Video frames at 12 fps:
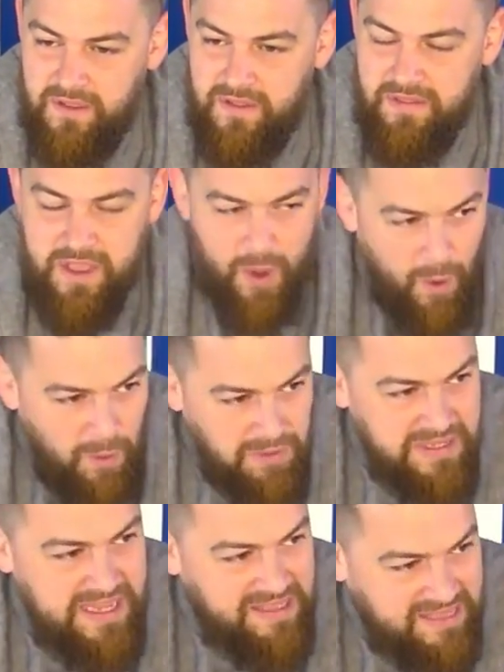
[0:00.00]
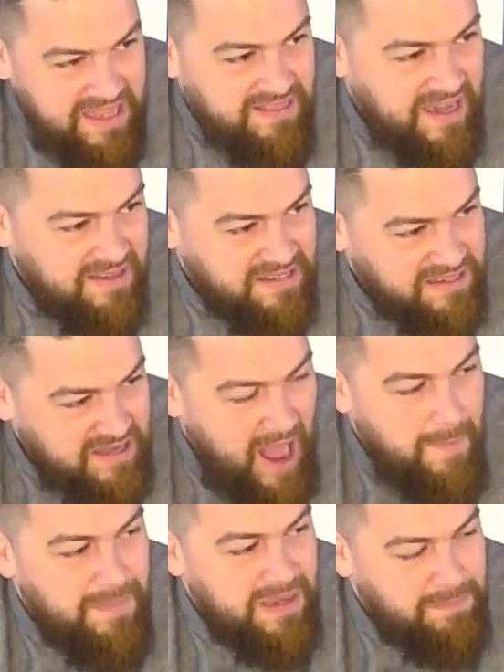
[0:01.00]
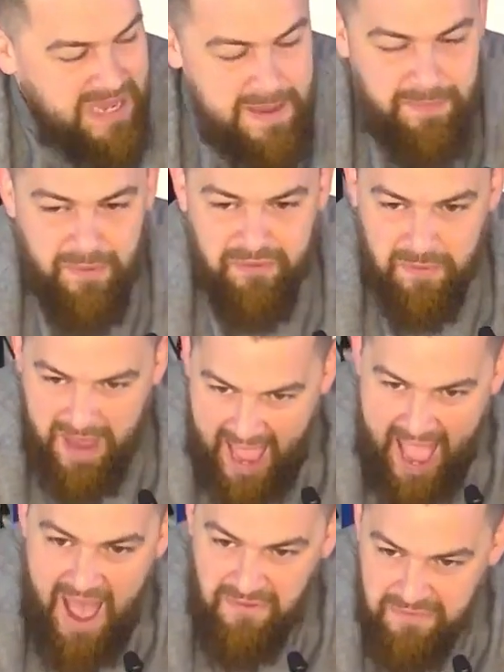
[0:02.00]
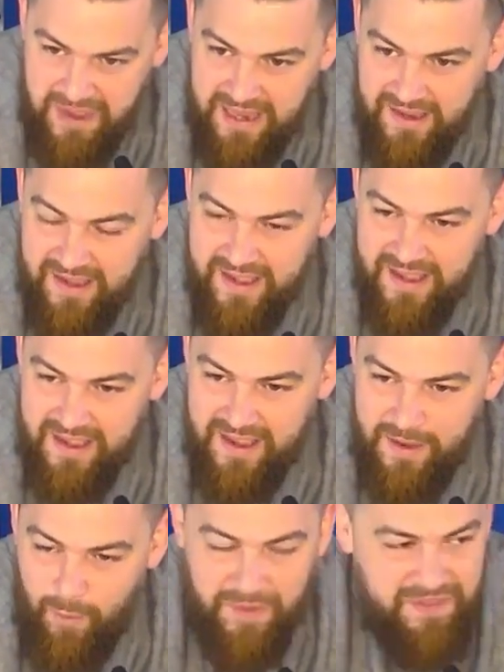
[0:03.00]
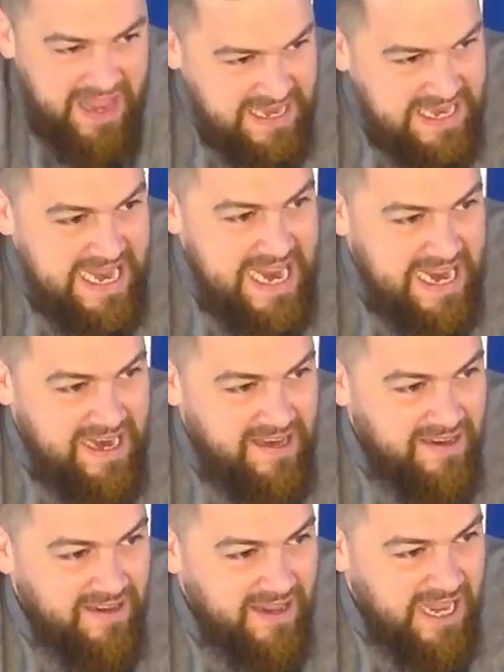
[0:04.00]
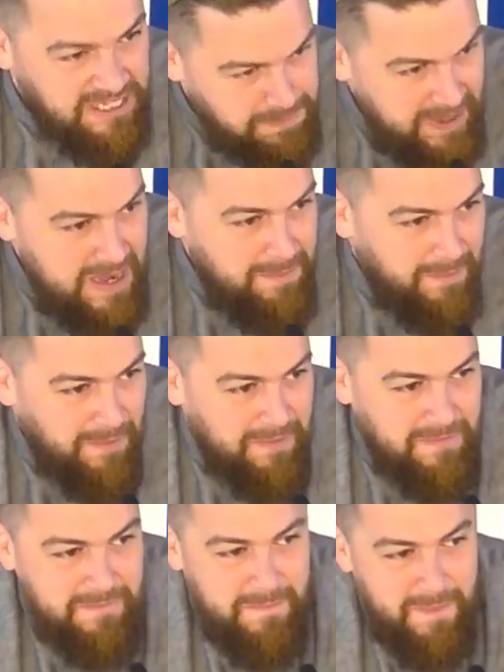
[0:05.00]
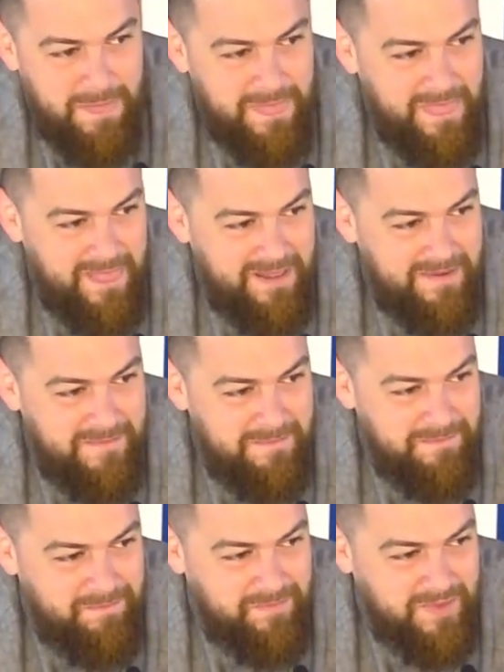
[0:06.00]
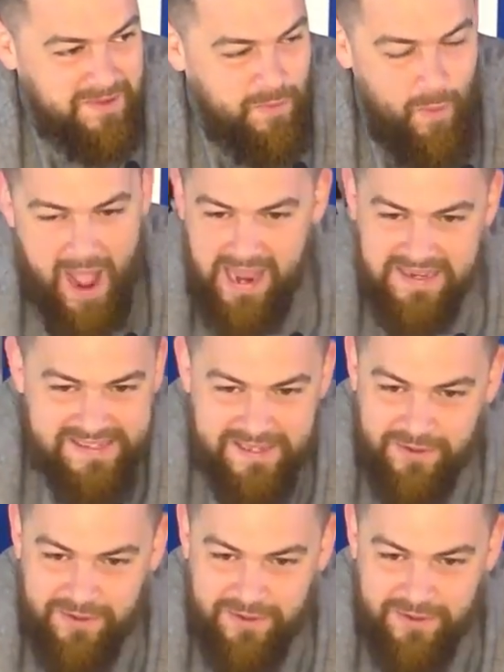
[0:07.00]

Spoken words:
The only thing that is stopping people from having what they need is people. Why is there